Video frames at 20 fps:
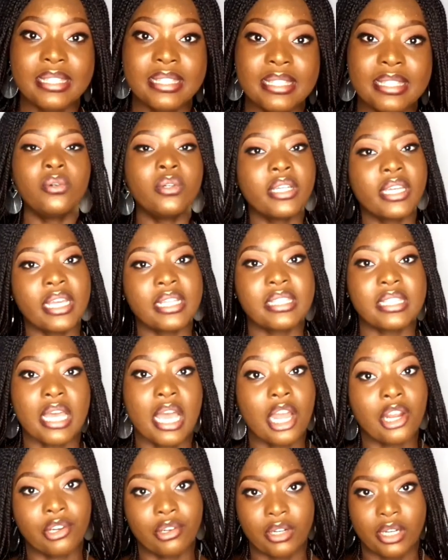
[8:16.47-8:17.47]
don't get
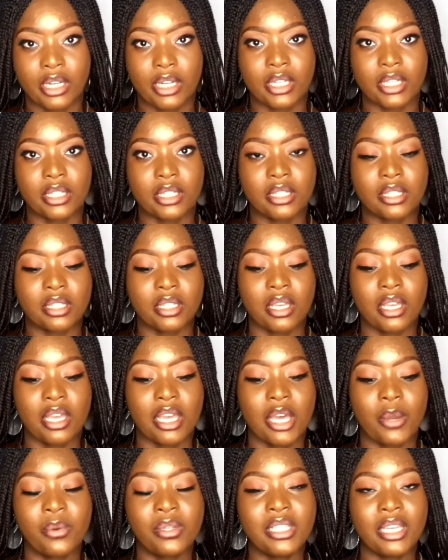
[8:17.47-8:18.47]
arrogant.
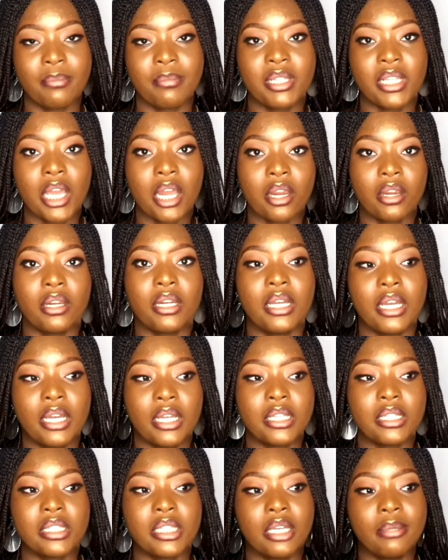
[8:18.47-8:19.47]
And when I mean
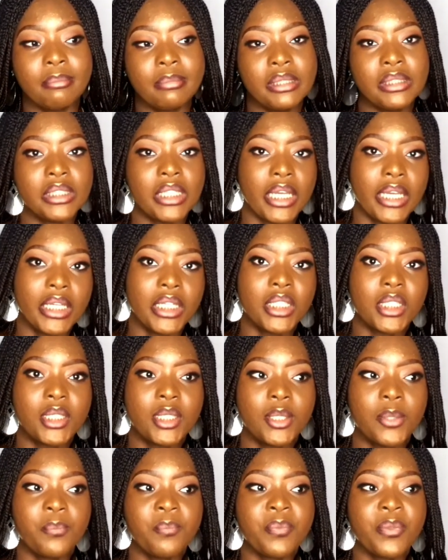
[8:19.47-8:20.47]
arrogant, I mean like
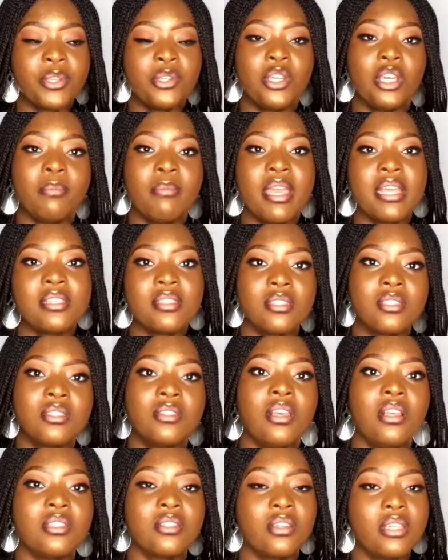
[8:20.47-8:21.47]
you're a medicine
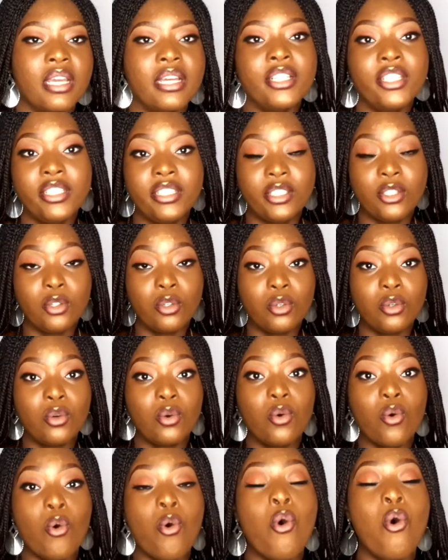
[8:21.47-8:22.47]
student, or you're the
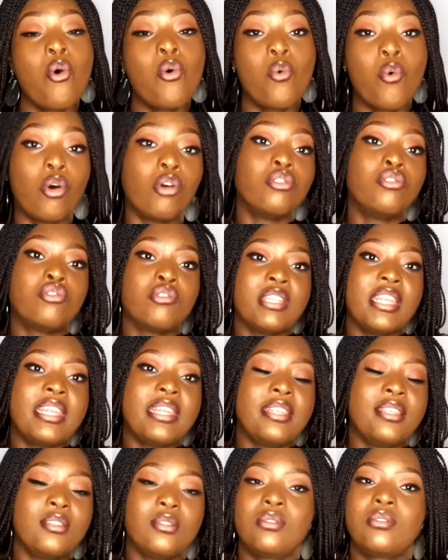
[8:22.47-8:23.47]
whole world should,
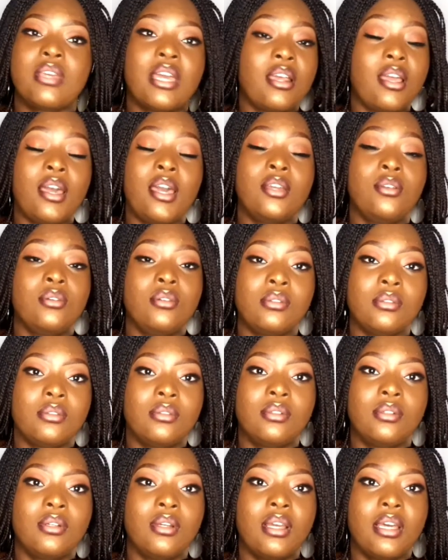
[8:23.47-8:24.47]
I don't
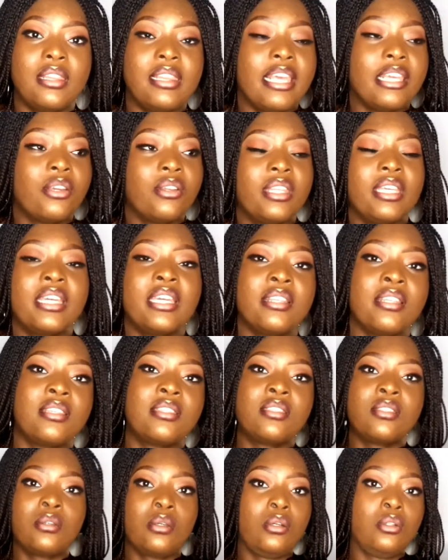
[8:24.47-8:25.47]
know, like you're taking
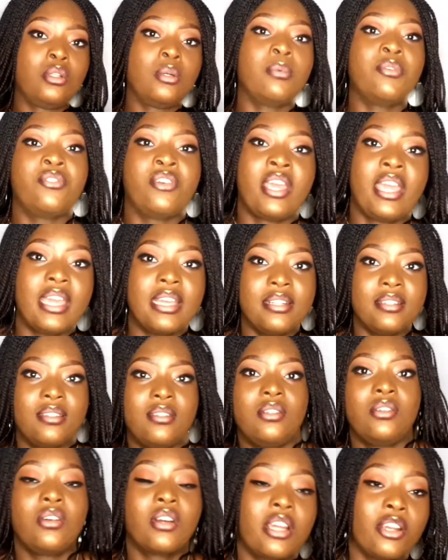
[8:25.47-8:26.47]
this on top of your head,
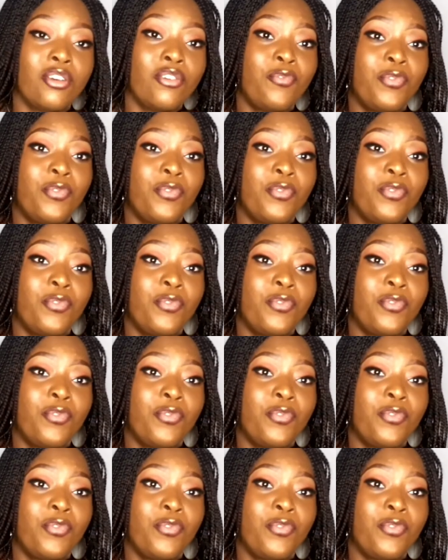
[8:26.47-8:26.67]
you're